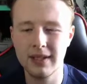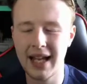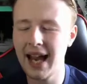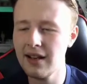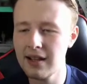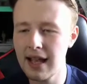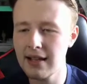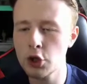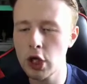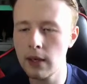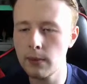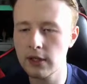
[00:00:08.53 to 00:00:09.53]
kind of the end of
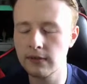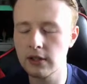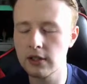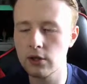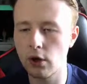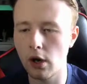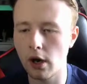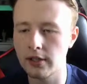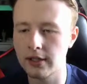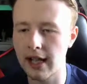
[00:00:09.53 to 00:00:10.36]
Shapeshifters, in all honesty.